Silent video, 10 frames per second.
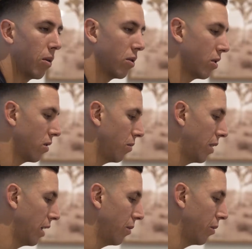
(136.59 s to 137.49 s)
personal
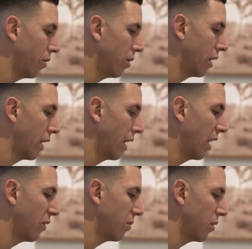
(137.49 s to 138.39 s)
Bible, and then I
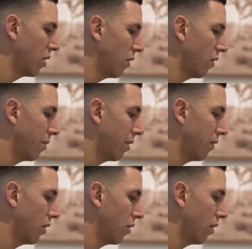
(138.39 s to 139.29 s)
have some stuff on my
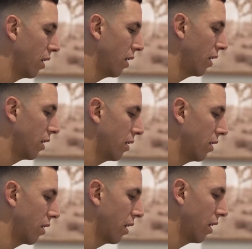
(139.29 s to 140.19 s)
phone that I like to
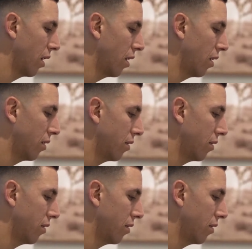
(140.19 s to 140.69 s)
look at.